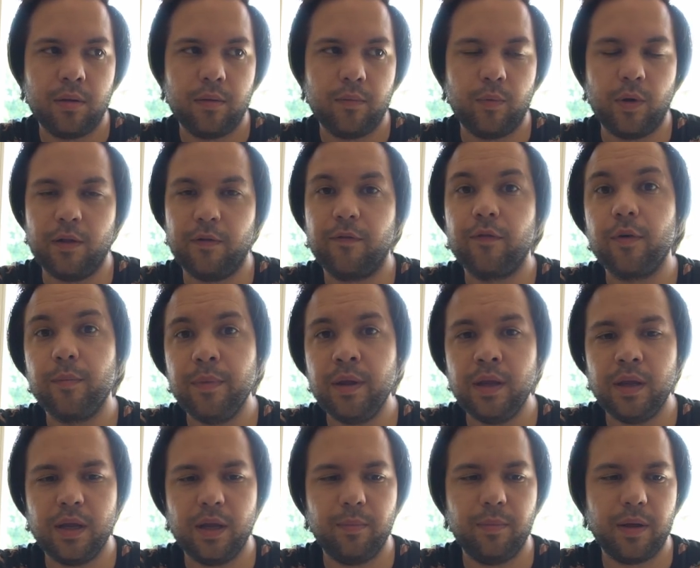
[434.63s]
well for
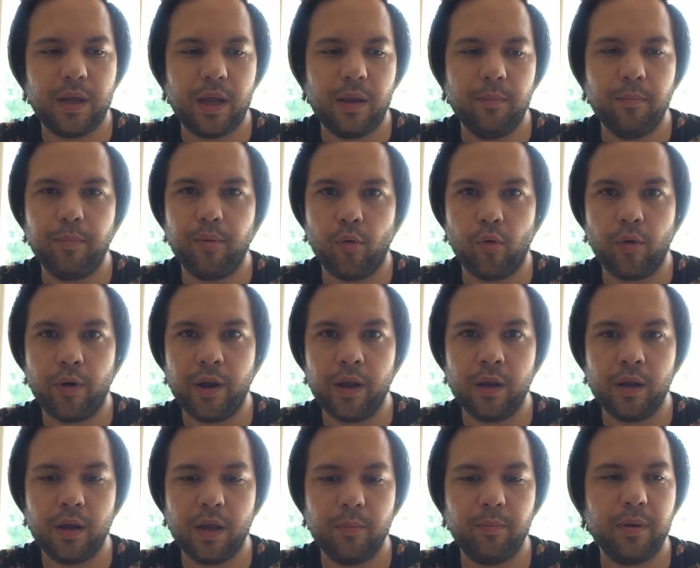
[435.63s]
me it became
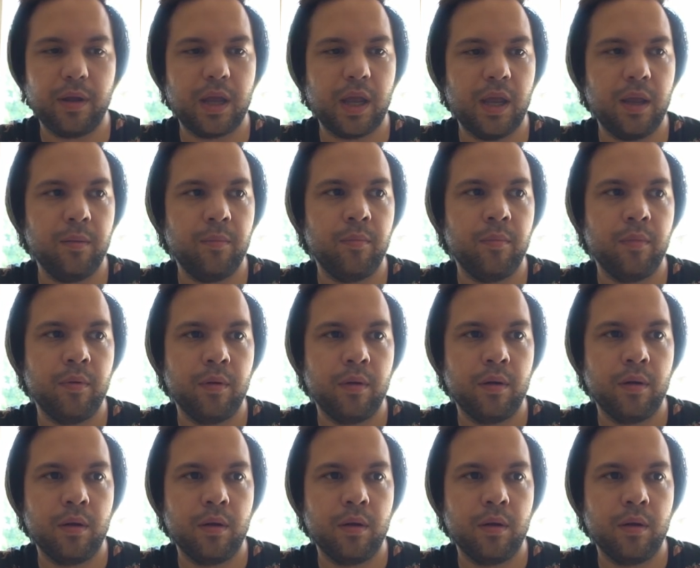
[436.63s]
boring, it became